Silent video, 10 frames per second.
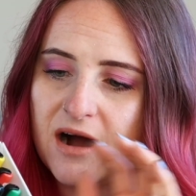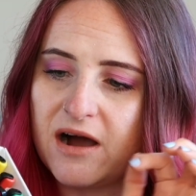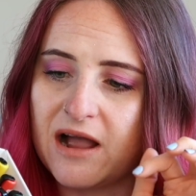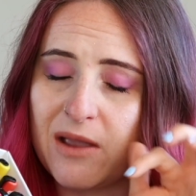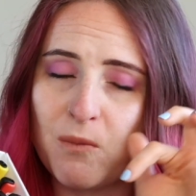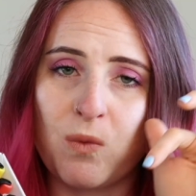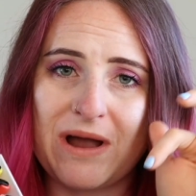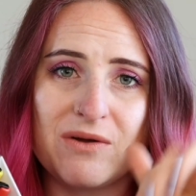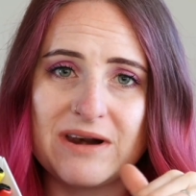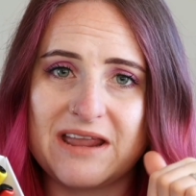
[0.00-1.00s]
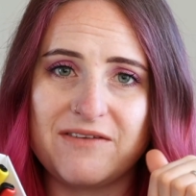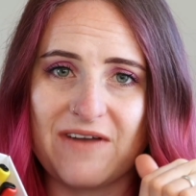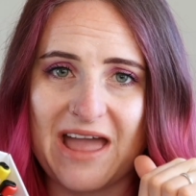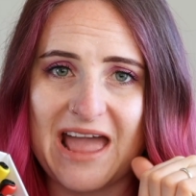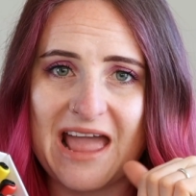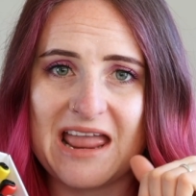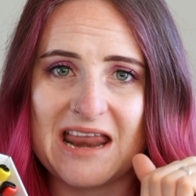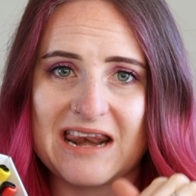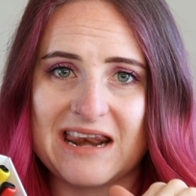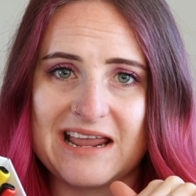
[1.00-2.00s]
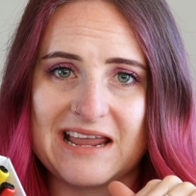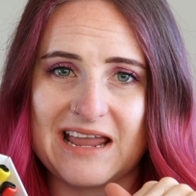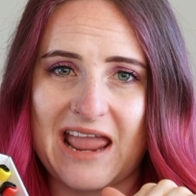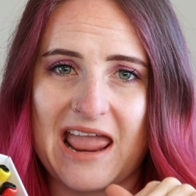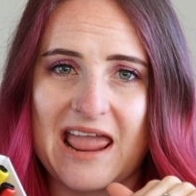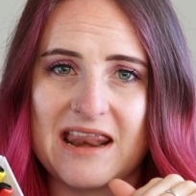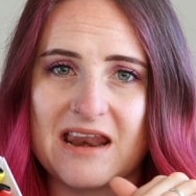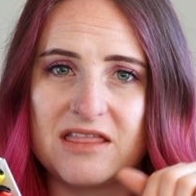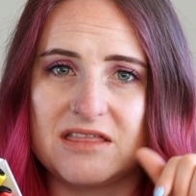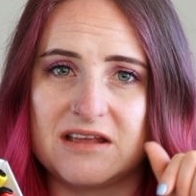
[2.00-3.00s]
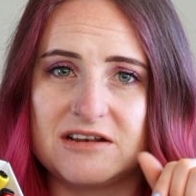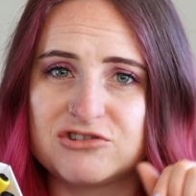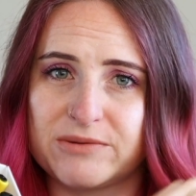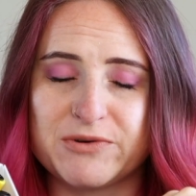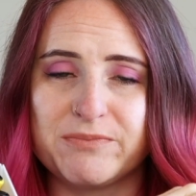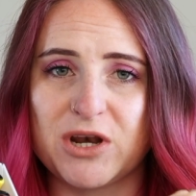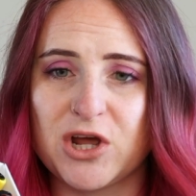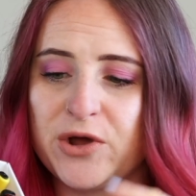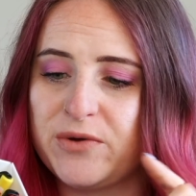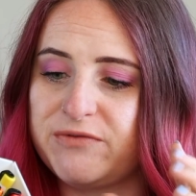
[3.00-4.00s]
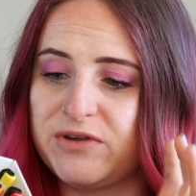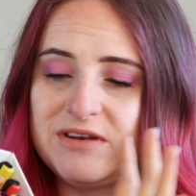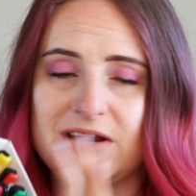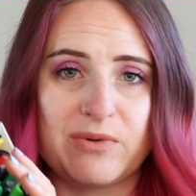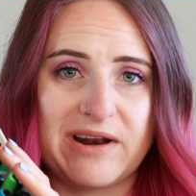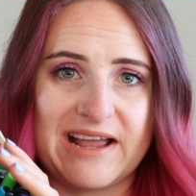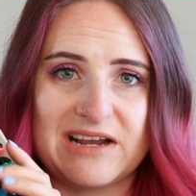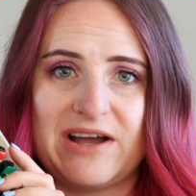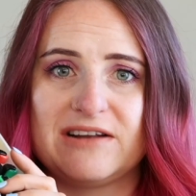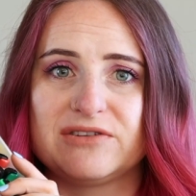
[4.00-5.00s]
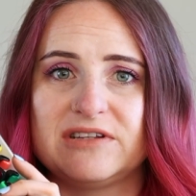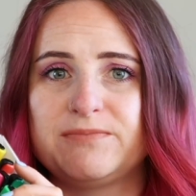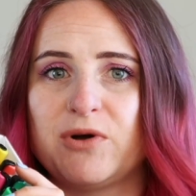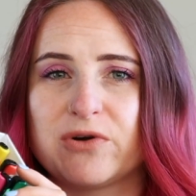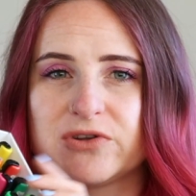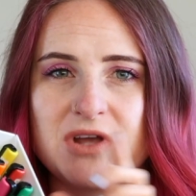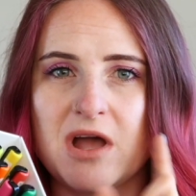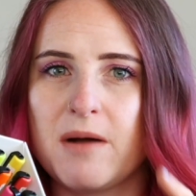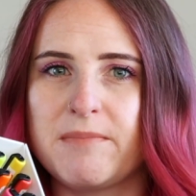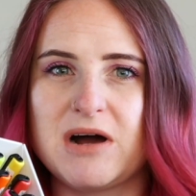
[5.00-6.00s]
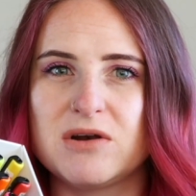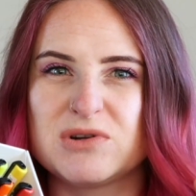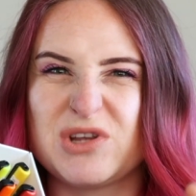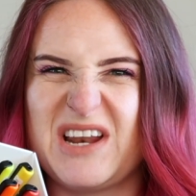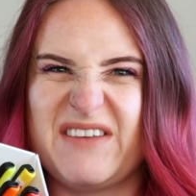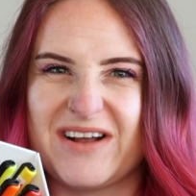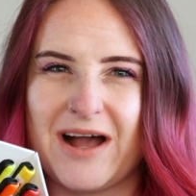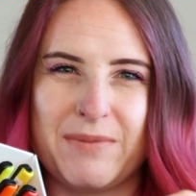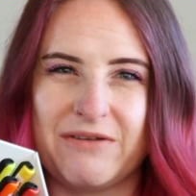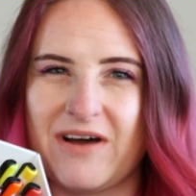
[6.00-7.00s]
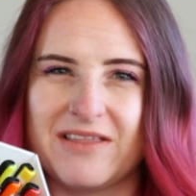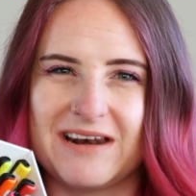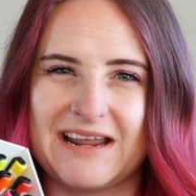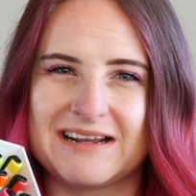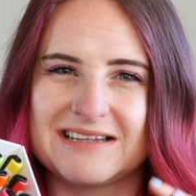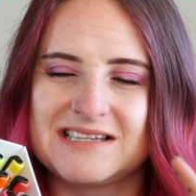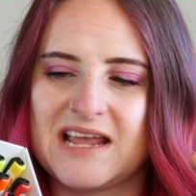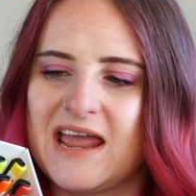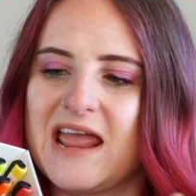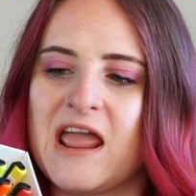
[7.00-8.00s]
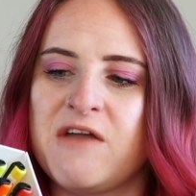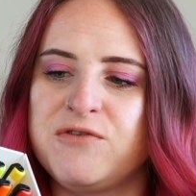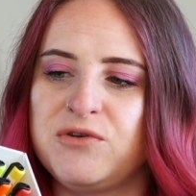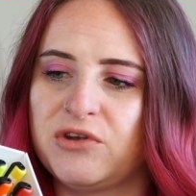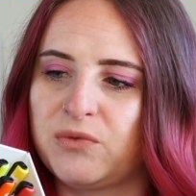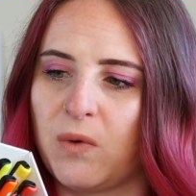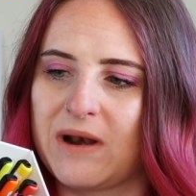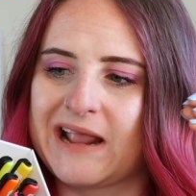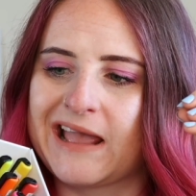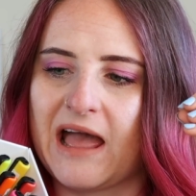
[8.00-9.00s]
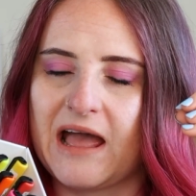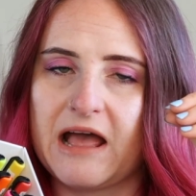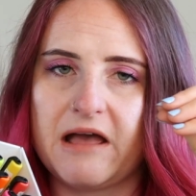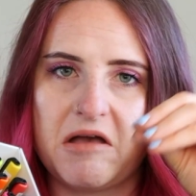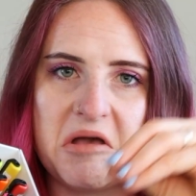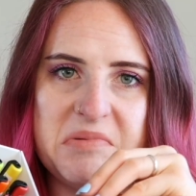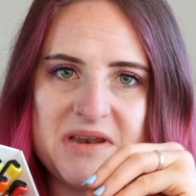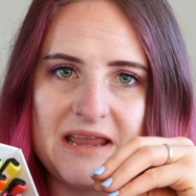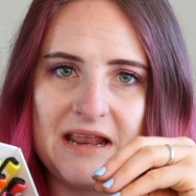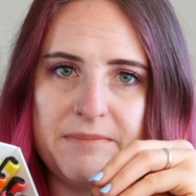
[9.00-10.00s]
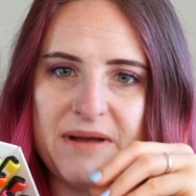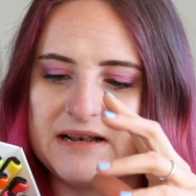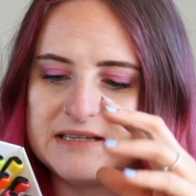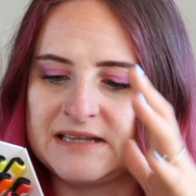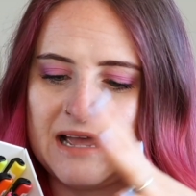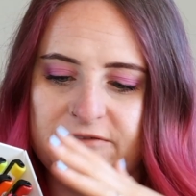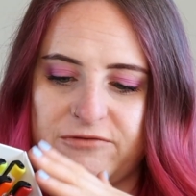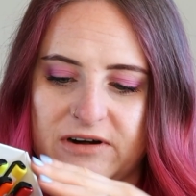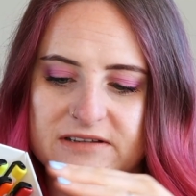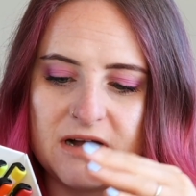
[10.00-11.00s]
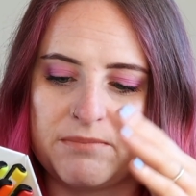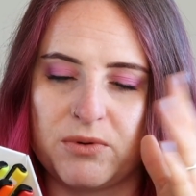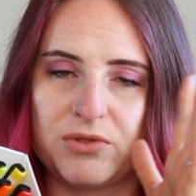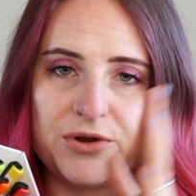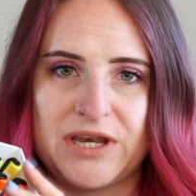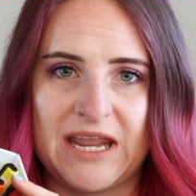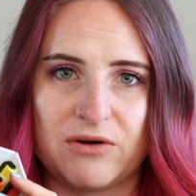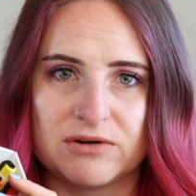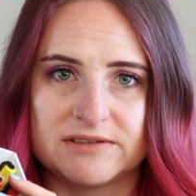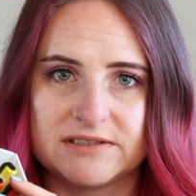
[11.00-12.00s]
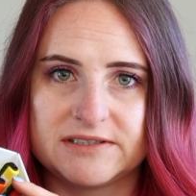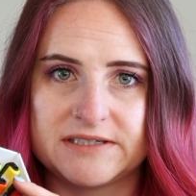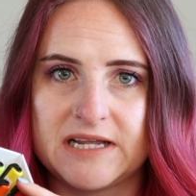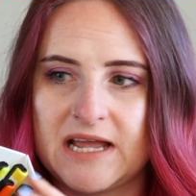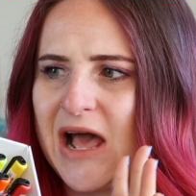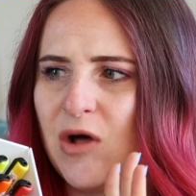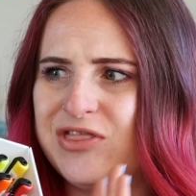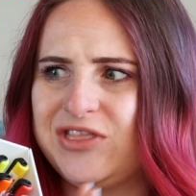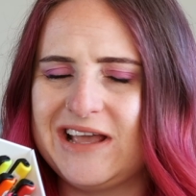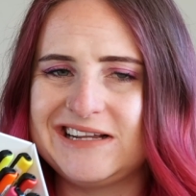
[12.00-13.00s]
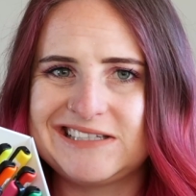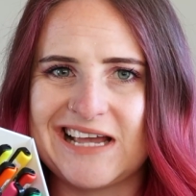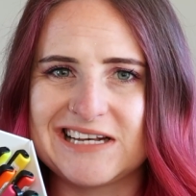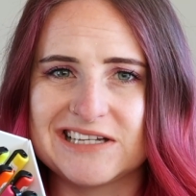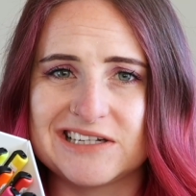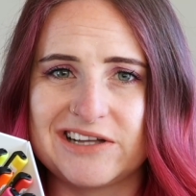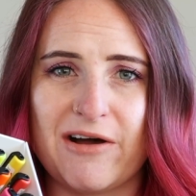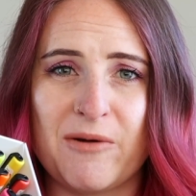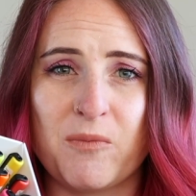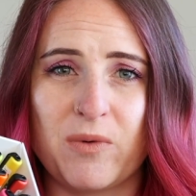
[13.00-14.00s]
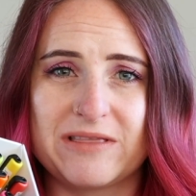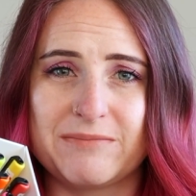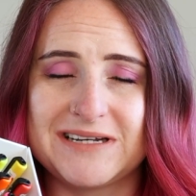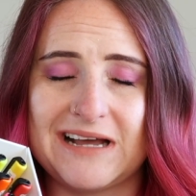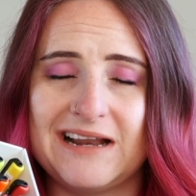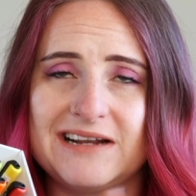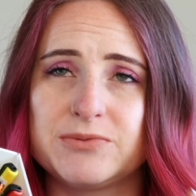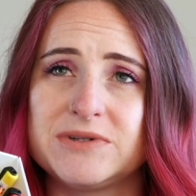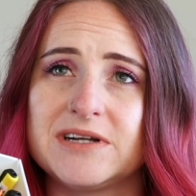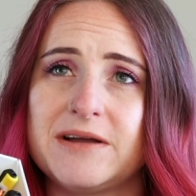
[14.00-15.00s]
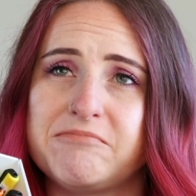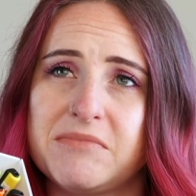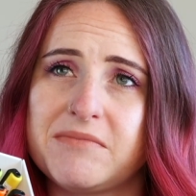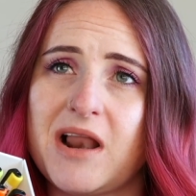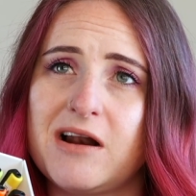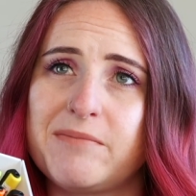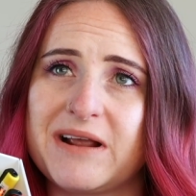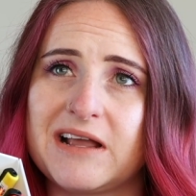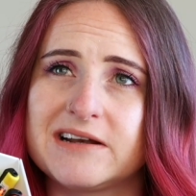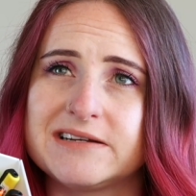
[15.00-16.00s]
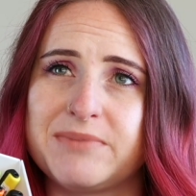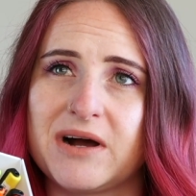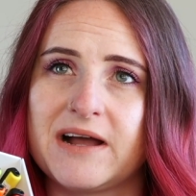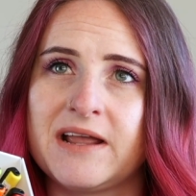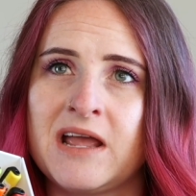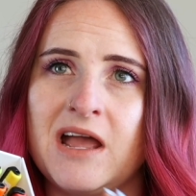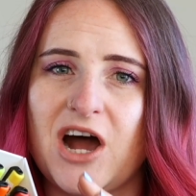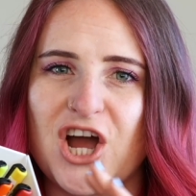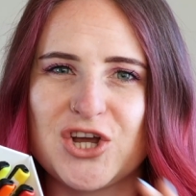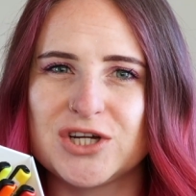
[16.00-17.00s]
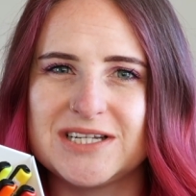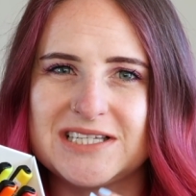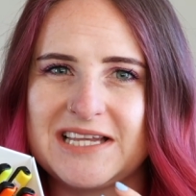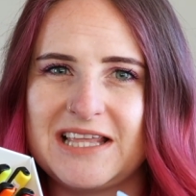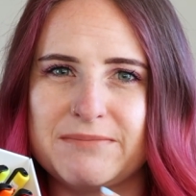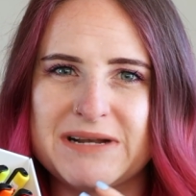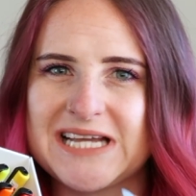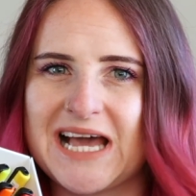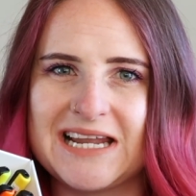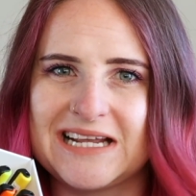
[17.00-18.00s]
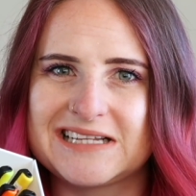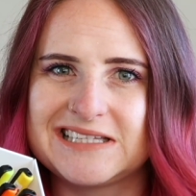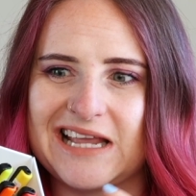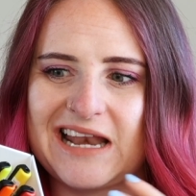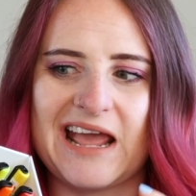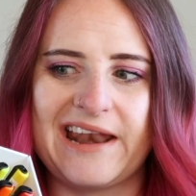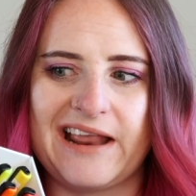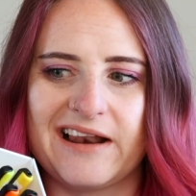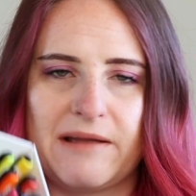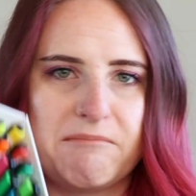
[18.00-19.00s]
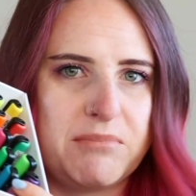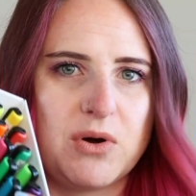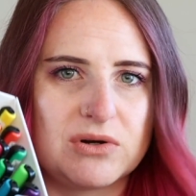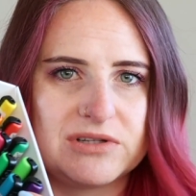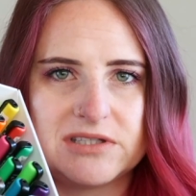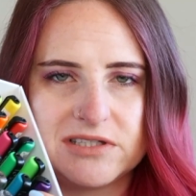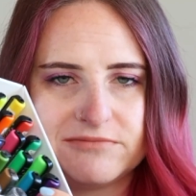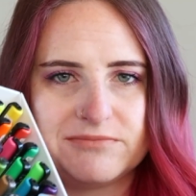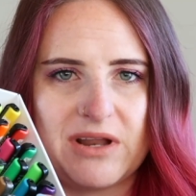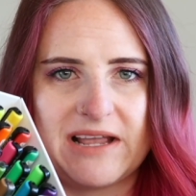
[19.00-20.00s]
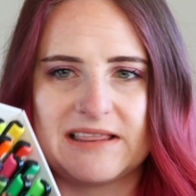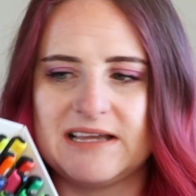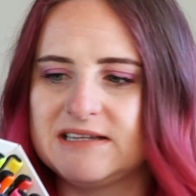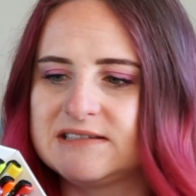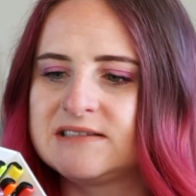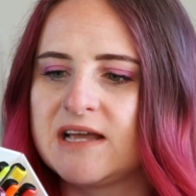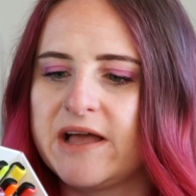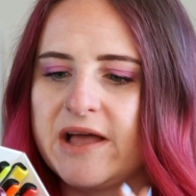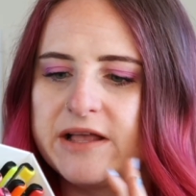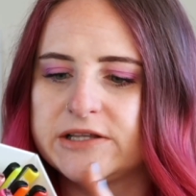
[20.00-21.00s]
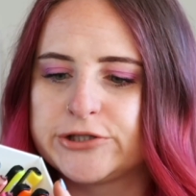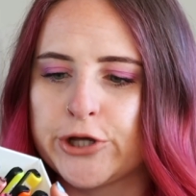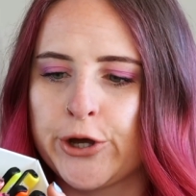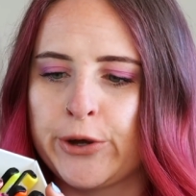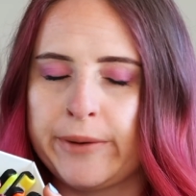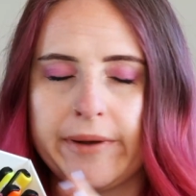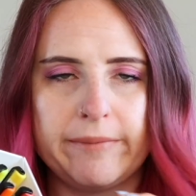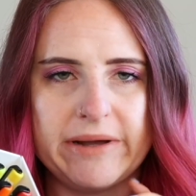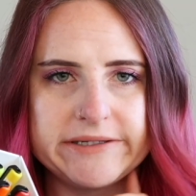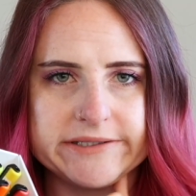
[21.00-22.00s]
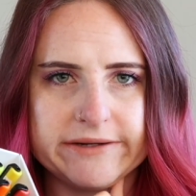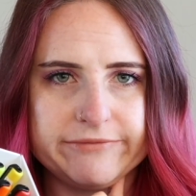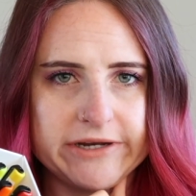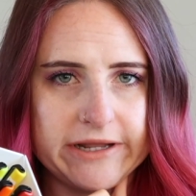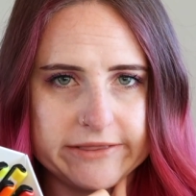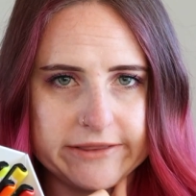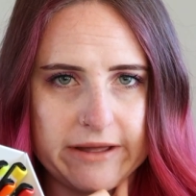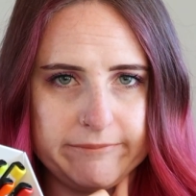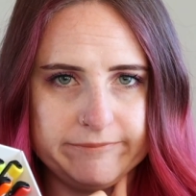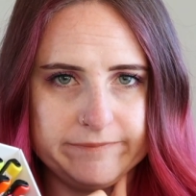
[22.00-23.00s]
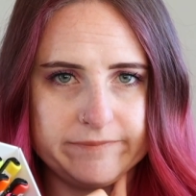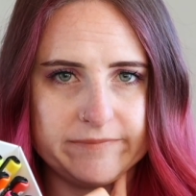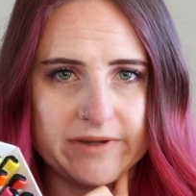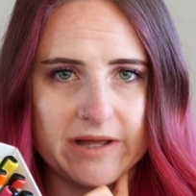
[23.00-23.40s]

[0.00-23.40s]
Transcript: I will leave a link in the description below if you did want to get your hands on this box, but I'll also leave a couple of other links if you just want to get a particular pen set, for example the neons. Now this set doesn't come with the metallics, which I'm a little bit gutted by. I couldn't see the metallics in any box like this, so I might just have to get them